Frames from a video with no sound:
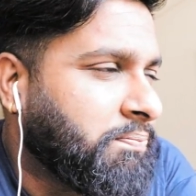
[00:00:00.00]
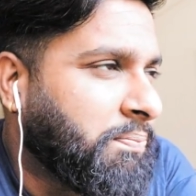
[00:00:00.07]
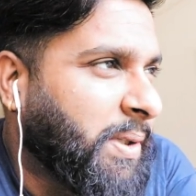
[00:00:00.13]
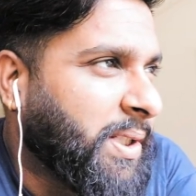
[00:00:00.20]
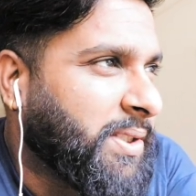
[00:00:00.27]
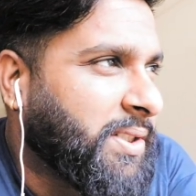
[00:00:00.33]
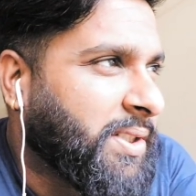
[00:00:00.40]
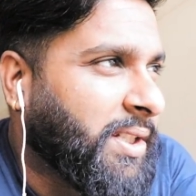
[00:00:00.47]

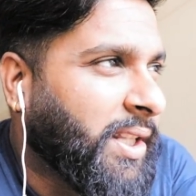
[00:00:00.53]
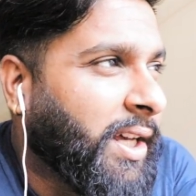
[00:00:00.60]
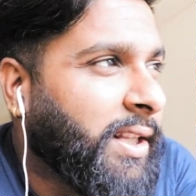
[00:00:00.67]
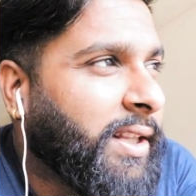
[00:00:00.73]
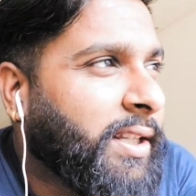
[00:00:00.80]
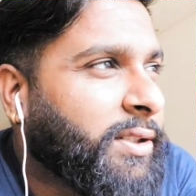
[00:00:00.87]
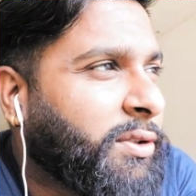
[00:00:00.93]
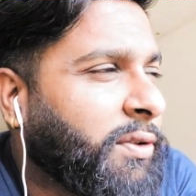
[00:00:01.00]
Basically,
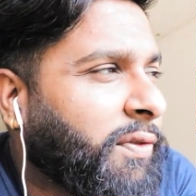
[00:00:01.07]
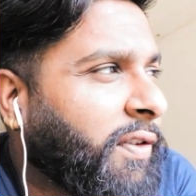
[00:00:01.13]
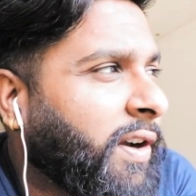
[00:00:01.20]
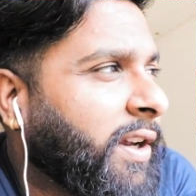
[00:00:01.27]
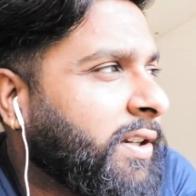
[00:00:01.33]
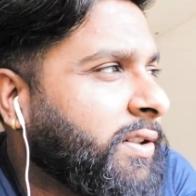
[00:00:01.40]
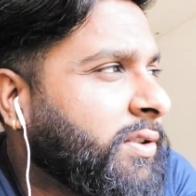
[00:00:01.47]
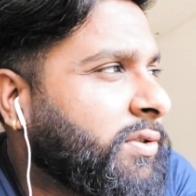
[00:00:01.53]
unless you
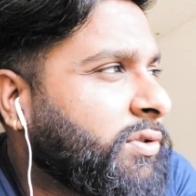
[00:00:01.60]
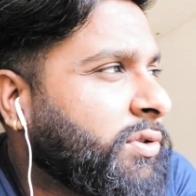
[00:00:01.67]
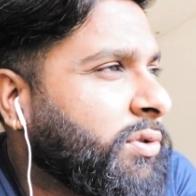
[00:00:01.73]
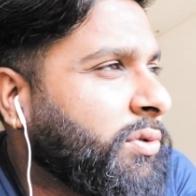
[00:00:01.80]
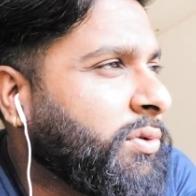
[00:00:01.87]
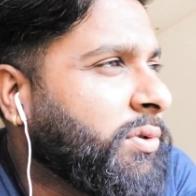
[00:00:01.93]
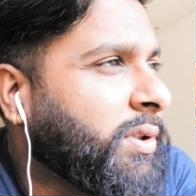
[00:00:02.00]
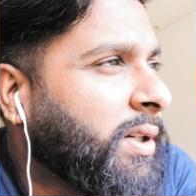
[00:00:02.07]
find
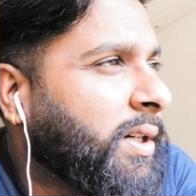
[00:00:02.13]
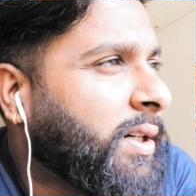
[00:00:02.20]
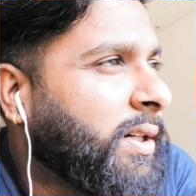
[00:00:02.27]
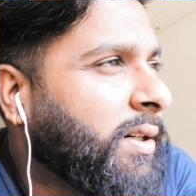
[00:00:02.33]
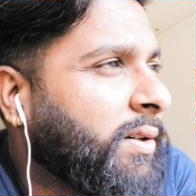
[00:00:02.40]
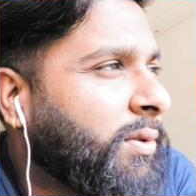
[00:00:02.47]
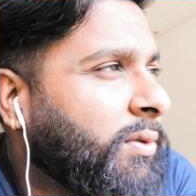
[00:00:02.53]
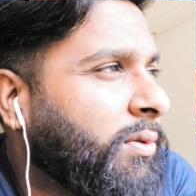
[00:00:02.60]

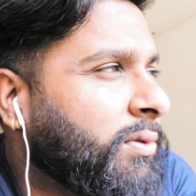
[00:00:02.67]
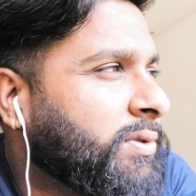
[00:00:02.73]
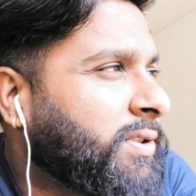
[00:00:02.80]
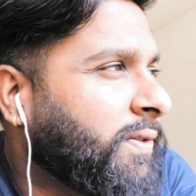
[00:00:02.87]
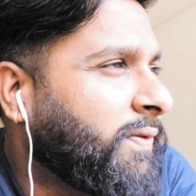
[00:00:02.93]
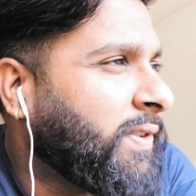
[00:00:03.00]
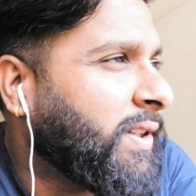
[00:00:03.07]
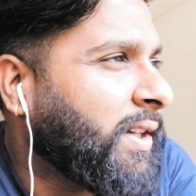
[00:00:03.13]
tuna or
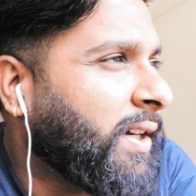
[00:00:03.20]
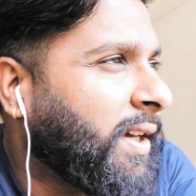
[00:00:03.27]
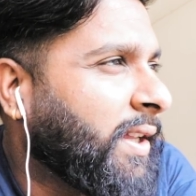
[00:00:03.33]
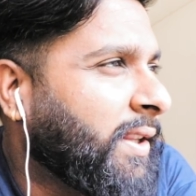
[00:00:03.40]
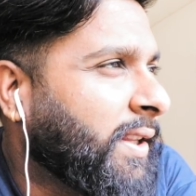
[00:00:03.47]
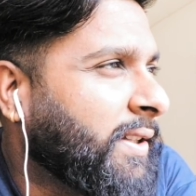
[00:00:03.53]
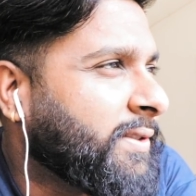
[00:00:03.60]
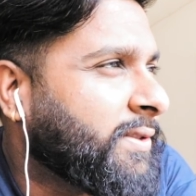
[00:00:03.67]
something like
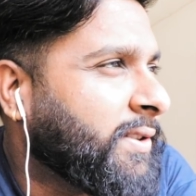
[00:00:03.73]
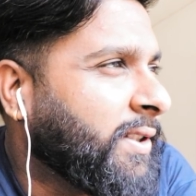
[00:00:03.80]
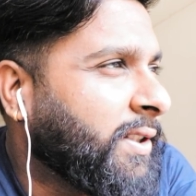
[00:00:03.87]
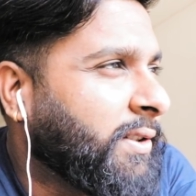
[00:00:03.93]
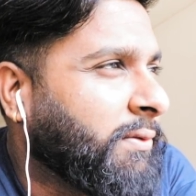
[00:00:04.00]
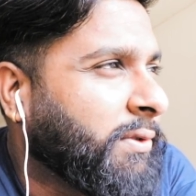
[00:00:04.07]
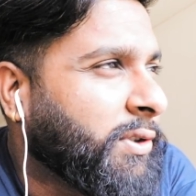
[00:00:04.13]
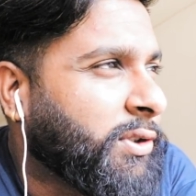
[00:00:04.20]
that that's
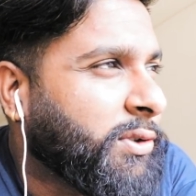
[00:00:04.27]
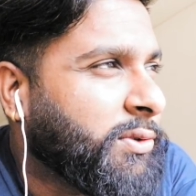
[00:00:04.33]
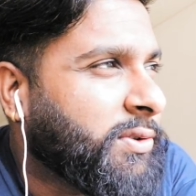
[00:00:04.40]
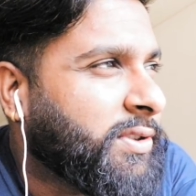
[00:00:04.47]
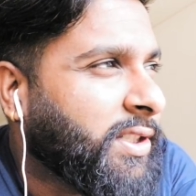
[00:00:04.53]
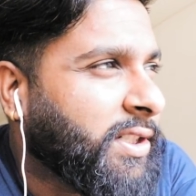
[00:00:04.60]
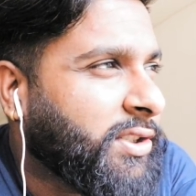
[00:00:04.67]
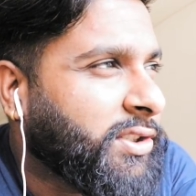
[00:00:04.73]
in the
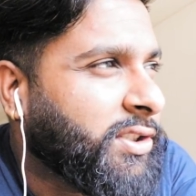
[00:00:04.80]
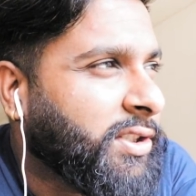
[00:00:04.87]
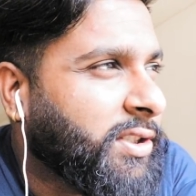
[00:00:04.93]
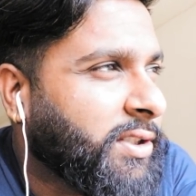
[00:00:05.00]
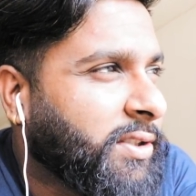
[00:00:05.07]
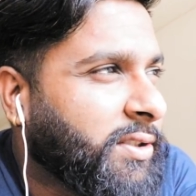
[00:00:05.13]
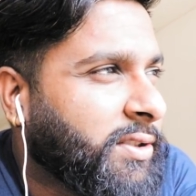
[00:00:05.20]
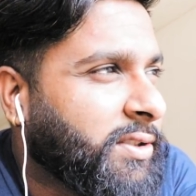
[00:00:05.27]
reduced
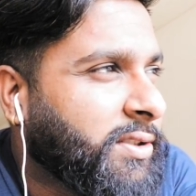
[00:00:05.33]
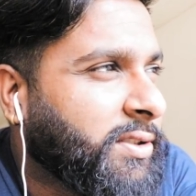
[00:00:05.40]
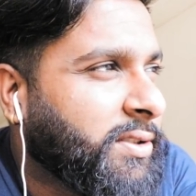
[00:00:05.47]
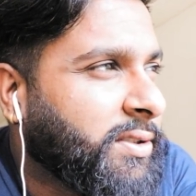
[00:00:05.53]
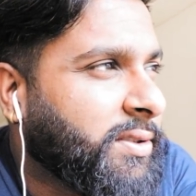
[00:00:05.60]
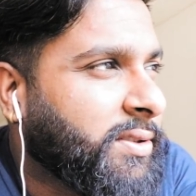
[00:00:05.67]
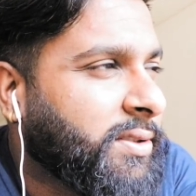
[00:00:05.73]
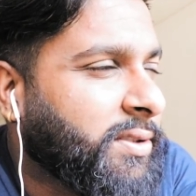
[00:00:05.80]
section.
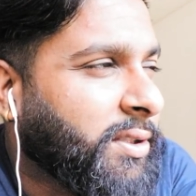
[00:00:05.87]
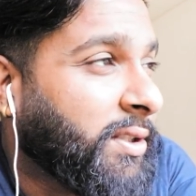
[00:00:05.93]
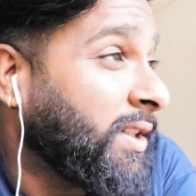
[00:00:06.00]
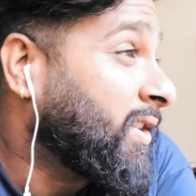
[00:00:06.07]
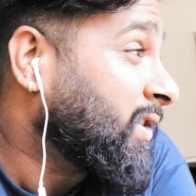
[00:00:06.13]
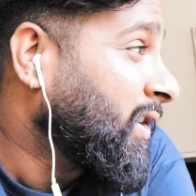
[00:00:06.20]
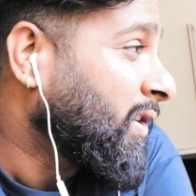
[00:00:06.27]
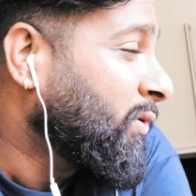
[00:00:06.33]
So
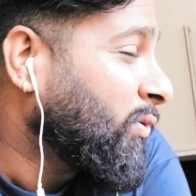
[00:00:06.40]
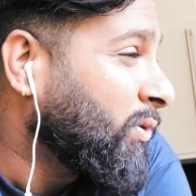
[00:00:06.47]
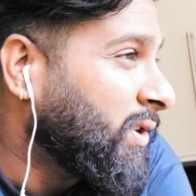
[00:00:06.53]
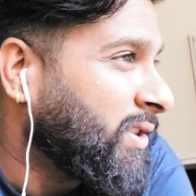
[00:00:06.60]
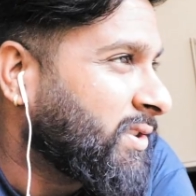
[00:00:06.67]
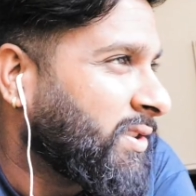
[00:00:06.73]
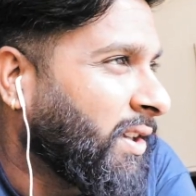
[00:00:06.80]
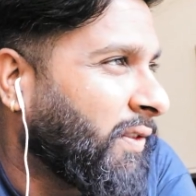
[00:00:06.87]
this kind of, all
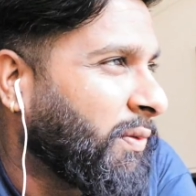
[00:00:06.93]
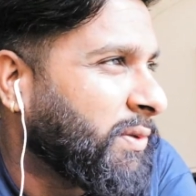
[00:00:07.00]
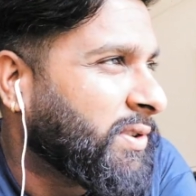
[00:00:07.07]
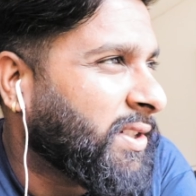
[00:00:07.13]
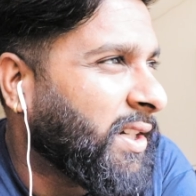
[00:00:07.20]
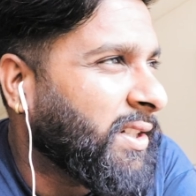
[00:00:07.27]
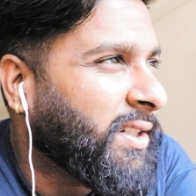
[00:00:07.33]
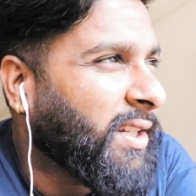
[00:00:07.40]
this stuff
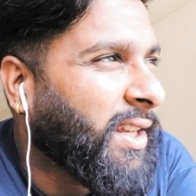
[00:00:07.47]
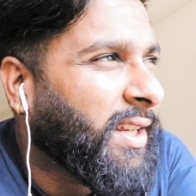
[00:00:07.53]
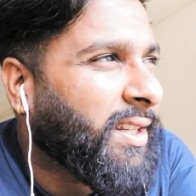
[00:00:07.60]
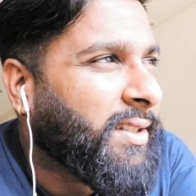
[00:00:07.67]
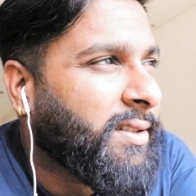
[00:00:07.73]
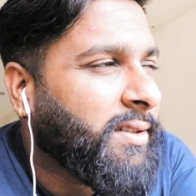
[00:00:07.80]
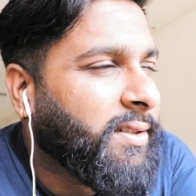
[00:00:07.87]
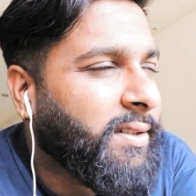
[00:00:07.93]
was kind of
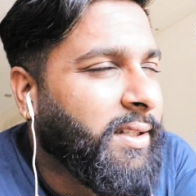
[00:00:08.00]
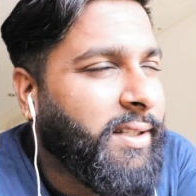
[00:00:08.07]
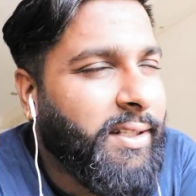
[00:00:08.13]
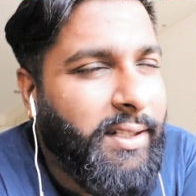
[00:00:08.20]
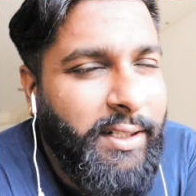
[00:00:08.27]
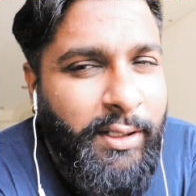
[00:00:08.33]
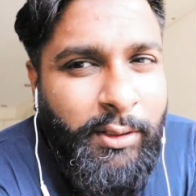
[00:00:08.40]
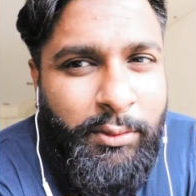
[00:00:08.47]
like
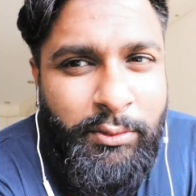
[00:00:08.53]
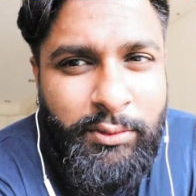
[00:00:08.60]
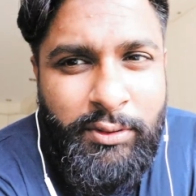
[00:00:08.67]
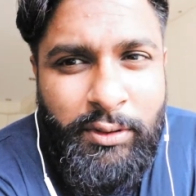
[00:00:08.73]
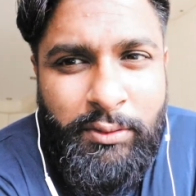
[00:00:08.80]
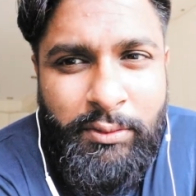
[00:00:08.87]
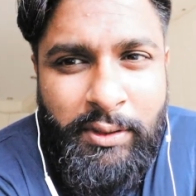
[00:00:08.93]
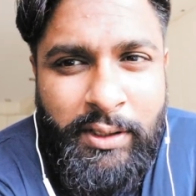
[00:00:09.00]
in Lidl,
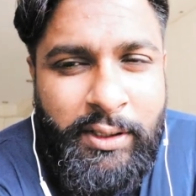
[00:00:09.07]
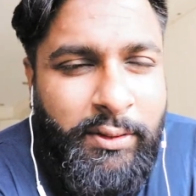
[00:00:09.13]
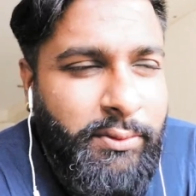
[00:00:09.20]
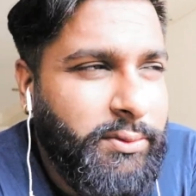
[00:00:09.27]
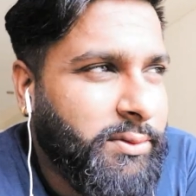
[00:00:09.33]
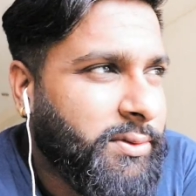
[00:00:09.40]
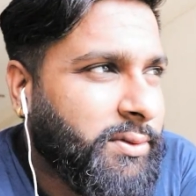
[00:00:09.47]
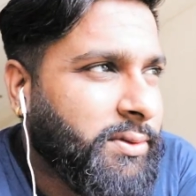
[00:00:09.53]
so
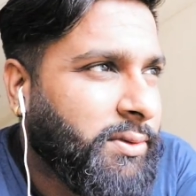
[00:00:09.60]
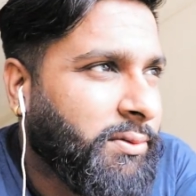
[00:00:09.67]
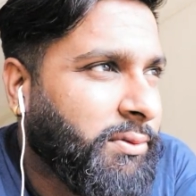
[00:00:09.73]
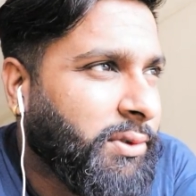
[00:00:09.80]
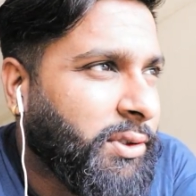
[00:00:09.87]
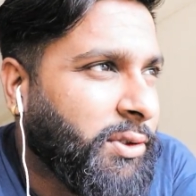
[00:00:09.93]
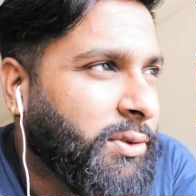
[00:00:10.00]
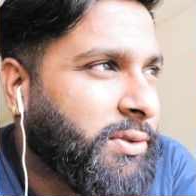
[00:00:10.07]
Lidl's
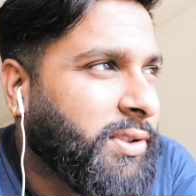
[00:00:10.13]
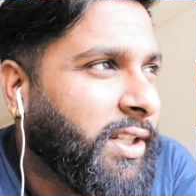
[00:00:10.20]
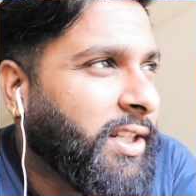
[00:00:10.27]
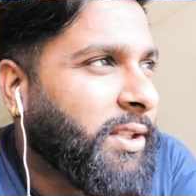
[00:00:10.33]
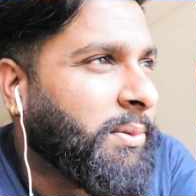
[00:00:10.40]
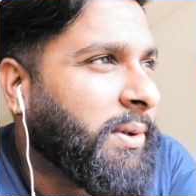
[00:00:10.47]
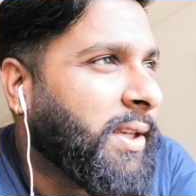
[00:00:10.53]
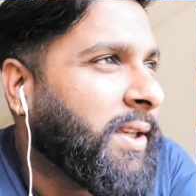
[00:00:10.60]
reduced
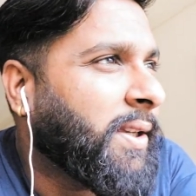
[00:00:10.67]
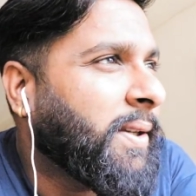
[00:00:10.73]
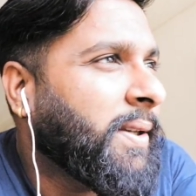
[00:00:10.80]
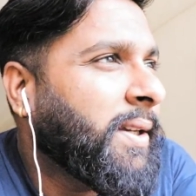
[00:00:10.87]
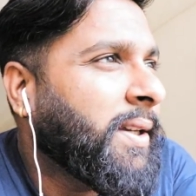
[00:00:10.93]
anyway.